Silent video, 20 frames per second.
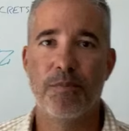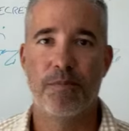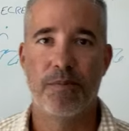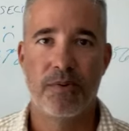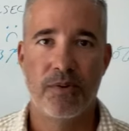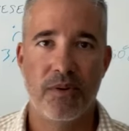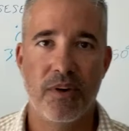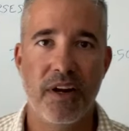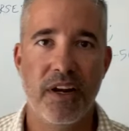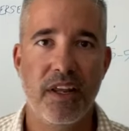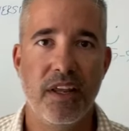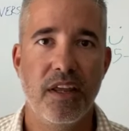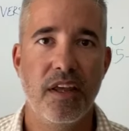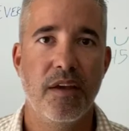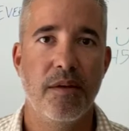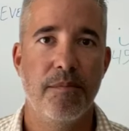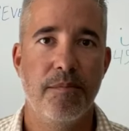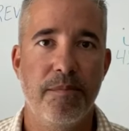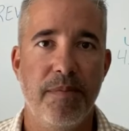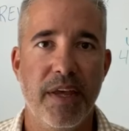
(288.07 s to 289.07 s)
pretty
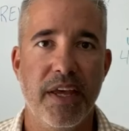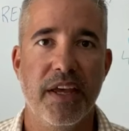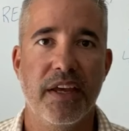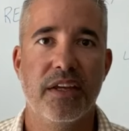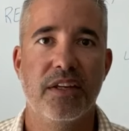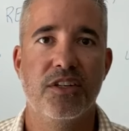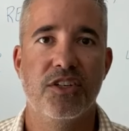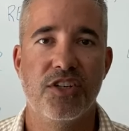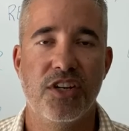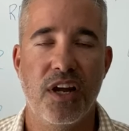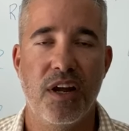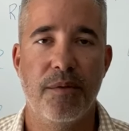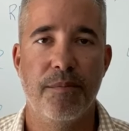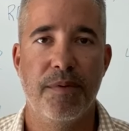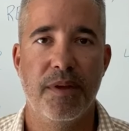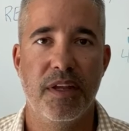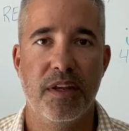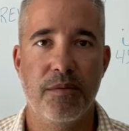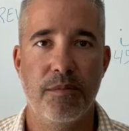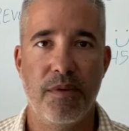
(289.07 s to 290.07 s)
big
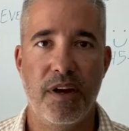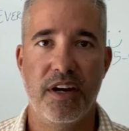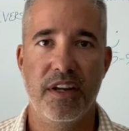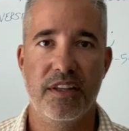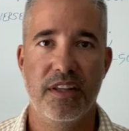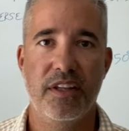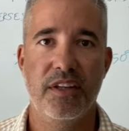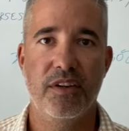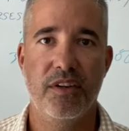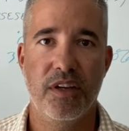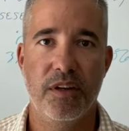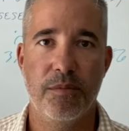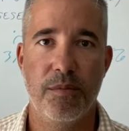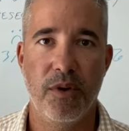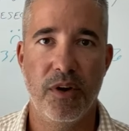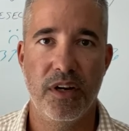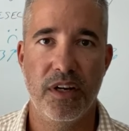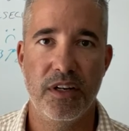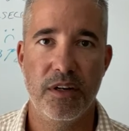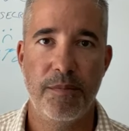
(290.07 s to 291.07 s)
jump in money that you can
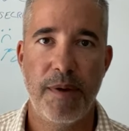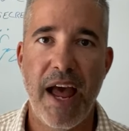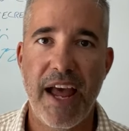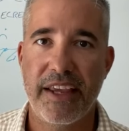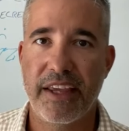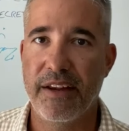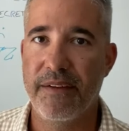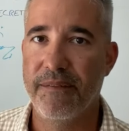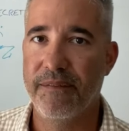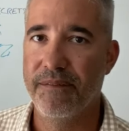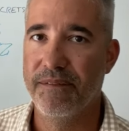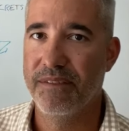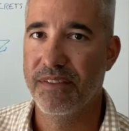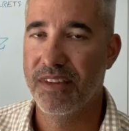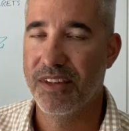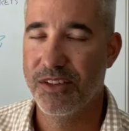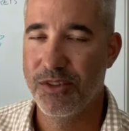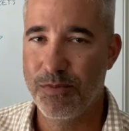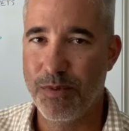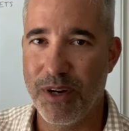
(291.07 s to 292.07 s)
put in your pocket.
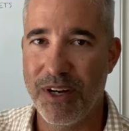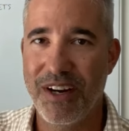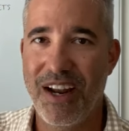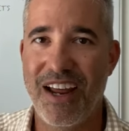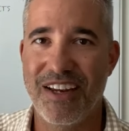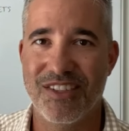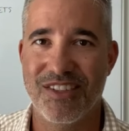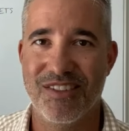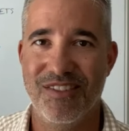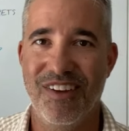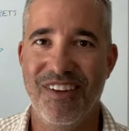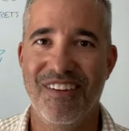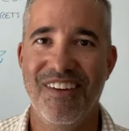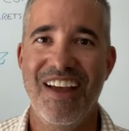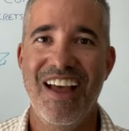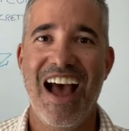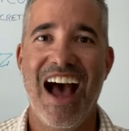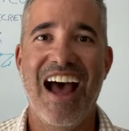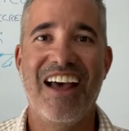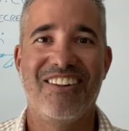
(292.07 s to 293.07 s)
It's pretty nice.
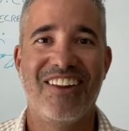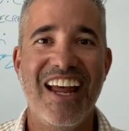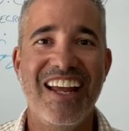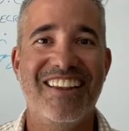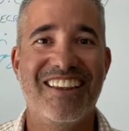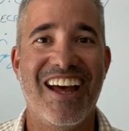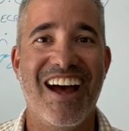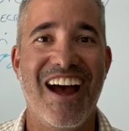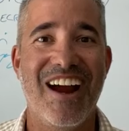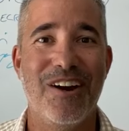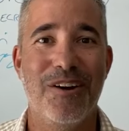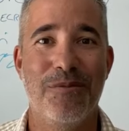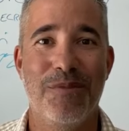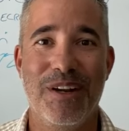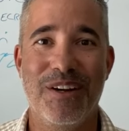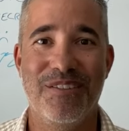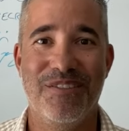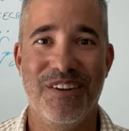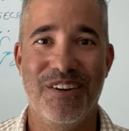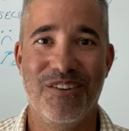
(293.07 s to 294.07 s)
I like the higher
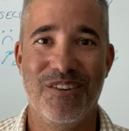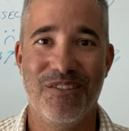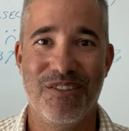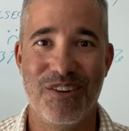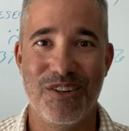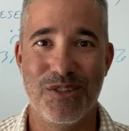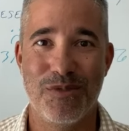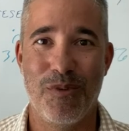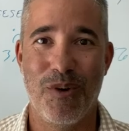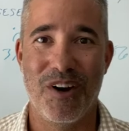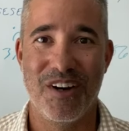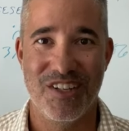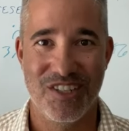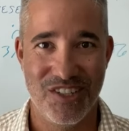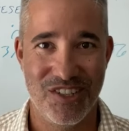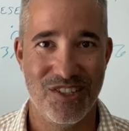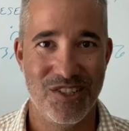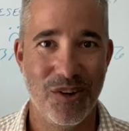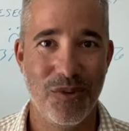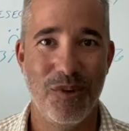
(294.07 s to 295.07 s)
benefit reverse
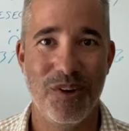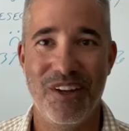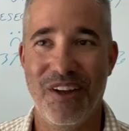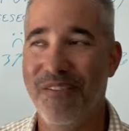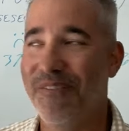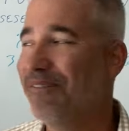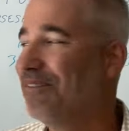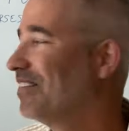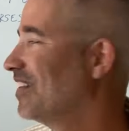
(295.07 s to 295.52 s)
mortgages, so will you?